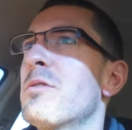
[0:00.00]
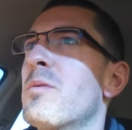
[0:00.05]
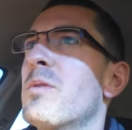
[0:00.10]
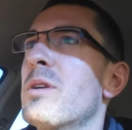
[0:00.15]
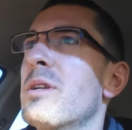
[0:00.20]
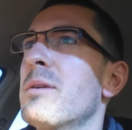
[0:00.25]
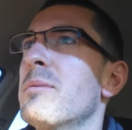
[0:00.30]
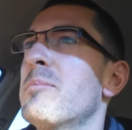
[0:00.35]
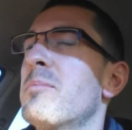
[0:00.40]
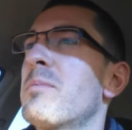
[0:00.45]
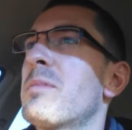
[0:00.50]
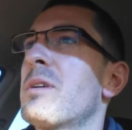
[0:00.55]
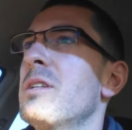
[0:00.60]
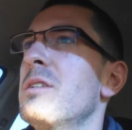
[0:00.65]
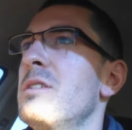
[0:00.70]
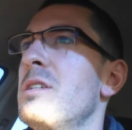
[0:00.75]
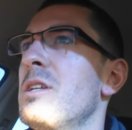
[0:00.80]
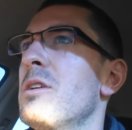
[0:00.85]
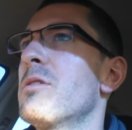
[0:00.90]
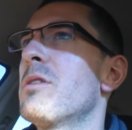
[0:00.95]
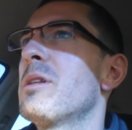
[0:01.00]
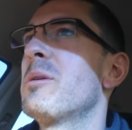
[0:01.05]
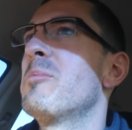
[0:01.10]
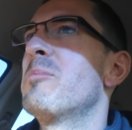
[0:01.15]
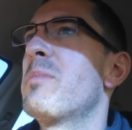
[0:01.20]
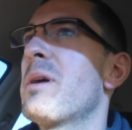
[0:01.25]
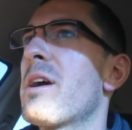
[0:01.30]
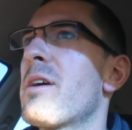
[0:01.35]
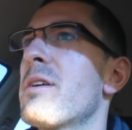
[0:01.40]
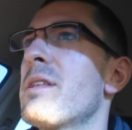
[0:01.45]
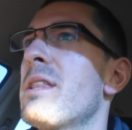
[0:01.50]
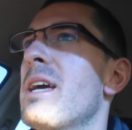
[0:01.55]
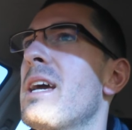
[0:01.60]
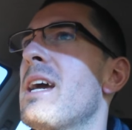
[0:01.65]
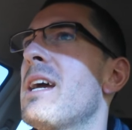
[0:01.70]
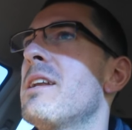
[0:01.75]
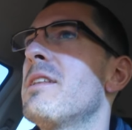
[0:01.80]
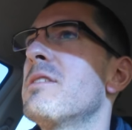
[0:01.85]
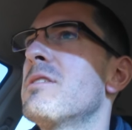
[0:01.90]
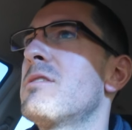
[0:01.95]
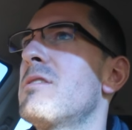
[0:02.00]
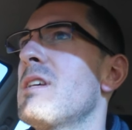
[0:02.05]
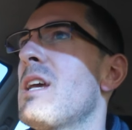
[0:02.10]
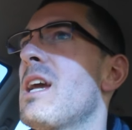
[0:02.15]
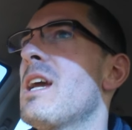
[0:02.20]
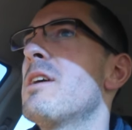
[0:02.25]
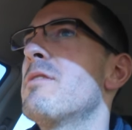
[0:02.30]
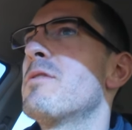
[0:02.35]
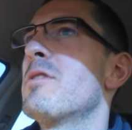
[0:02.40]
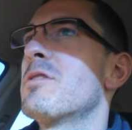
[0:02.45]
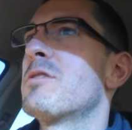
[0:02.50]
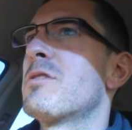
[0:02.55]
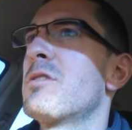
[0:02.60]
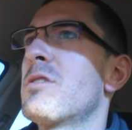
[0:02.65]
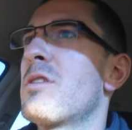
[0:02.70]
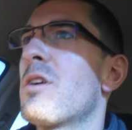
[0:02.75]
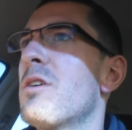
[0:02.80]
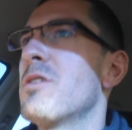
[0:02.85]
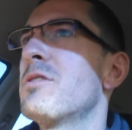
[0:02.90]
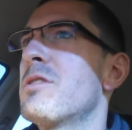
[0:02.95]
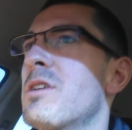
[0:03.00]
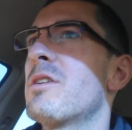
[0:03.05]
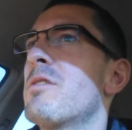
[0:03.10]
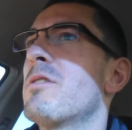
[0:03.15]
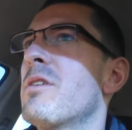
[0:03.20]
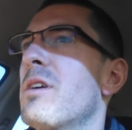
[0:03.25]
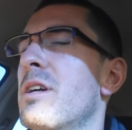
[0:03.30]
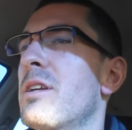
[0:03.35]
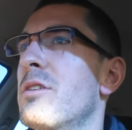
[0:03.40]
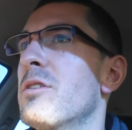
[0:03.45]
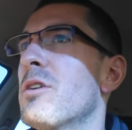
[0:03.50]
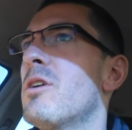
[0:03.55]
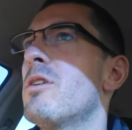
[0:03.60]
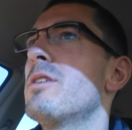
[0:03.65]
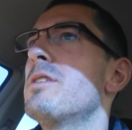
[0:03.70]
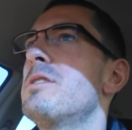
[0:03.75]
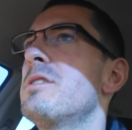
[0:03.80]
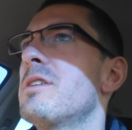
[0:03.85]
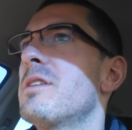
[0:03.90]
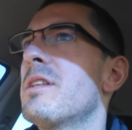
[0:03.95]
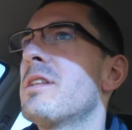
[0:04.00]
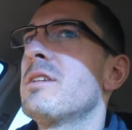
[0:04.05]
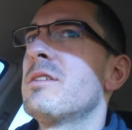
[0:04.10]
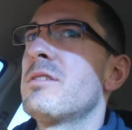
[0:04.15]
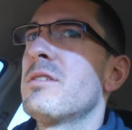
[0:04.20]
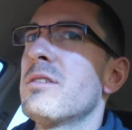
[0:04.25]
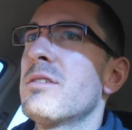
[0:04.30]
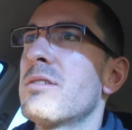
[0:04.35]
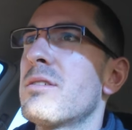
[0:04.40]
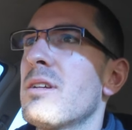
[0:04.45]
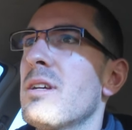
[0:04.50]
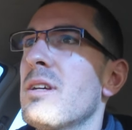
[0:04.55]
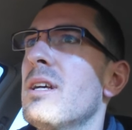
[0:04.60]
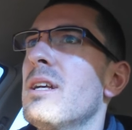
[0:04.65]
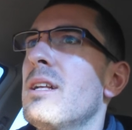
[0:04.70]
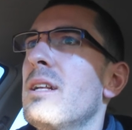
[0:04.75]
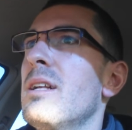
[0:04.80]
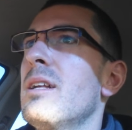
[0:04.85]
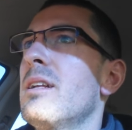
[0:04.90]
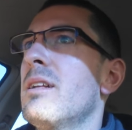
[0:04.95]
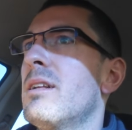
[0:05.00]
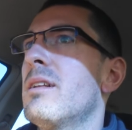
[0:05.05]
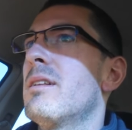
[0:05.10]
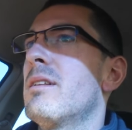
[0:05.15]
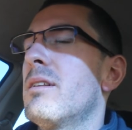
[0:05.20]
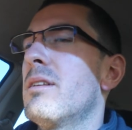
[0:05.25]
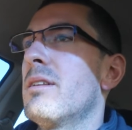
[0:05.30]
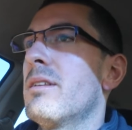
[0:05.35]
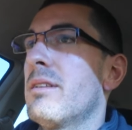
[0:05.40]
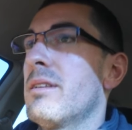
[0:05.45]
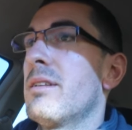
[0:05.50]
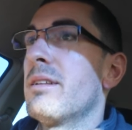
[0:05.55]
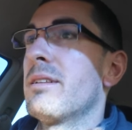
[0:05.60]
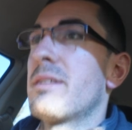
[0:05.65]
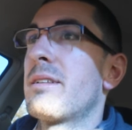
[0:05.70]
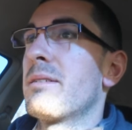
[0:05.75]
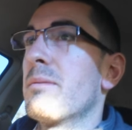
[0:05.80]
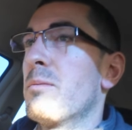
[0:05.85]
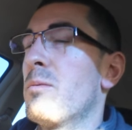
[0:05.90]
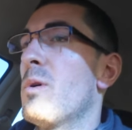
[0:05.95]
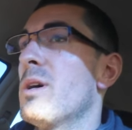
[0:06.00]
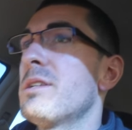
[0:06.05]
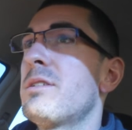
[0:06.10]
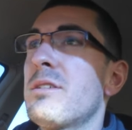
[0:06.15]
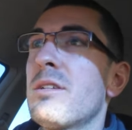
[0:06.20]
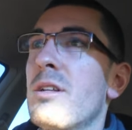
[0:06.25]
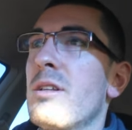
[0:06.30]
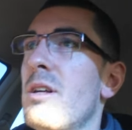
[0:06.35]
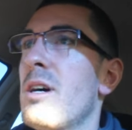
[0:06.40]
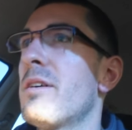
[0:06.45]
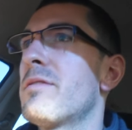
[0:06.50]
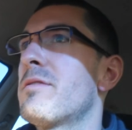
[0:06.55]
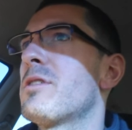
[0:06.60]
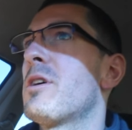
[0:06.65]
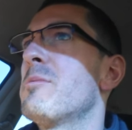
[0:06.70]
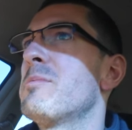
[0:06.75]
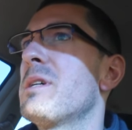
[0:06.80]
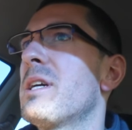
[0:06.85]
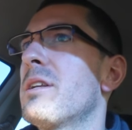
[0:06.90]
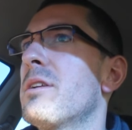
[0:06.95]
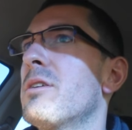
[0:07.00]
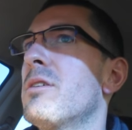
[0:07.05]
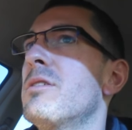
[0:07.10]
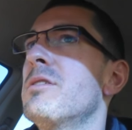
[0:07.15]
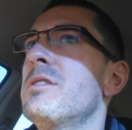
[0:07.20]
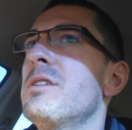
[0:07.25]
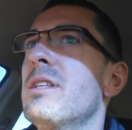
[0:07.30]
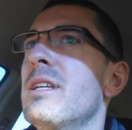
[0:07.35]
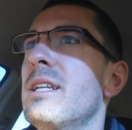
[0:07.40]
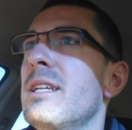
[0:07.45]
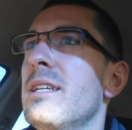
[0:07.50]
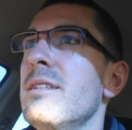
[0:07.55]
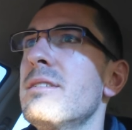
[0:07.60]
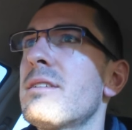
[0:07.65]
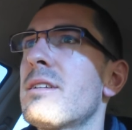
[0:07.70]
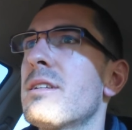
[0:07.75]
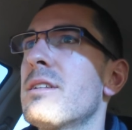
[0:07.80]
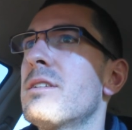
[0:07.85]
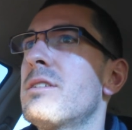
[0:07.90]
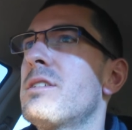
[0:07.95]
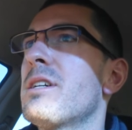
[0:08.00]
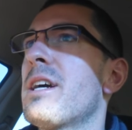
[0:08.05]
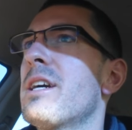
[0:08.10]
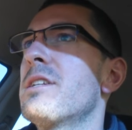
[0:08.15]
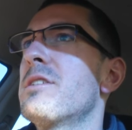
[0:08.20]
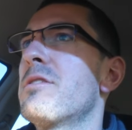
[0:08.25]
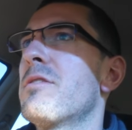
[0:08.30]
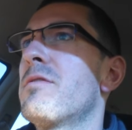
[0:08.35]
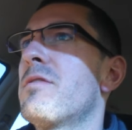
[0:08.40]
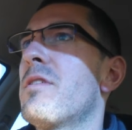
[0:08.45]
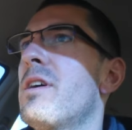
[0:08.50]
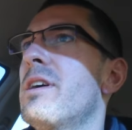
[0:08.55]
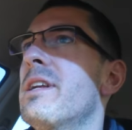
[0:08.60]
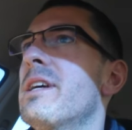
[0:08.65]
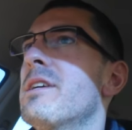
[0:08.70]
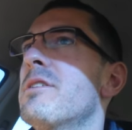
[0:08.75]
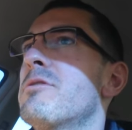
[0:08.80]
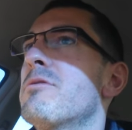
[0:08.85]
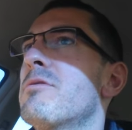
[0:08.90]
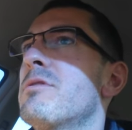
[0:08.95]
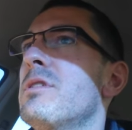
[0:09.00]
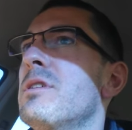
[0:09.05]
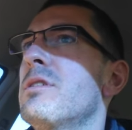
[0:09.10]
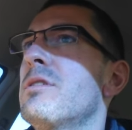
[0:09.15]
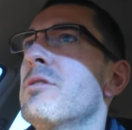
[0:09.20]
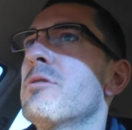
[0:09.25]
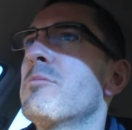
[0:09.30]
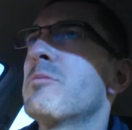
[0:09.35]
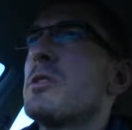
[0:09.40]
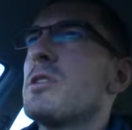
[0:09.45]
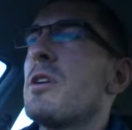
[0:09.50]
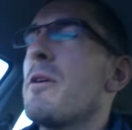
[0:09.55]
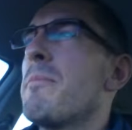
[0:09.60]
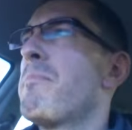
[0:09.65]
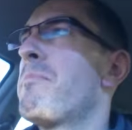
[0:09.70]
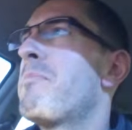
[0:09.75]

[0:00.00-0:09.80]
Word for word: that want to continually bury their head in the sand versus those that are acknowledging that this is once-in-a-lifetime technology that is going to change the financial system. So